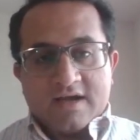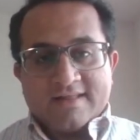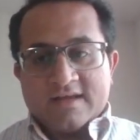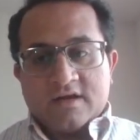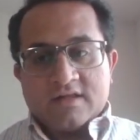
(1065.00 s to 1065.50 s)
And
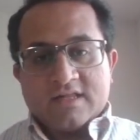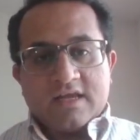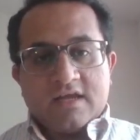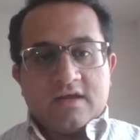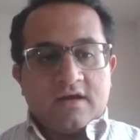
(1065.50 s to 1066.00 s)
then on
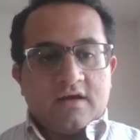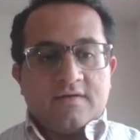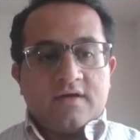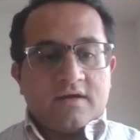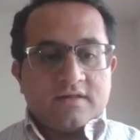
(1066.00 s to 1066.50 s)
the
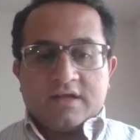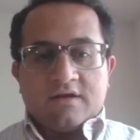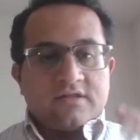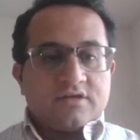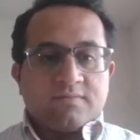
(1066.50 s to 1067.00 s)

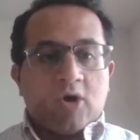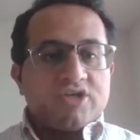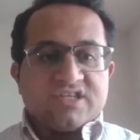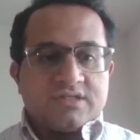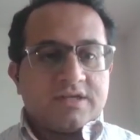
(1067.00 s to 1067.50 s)
there's
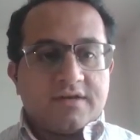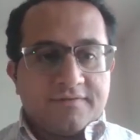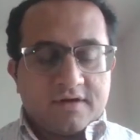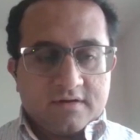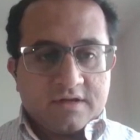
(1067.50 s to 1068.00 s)
margins on different,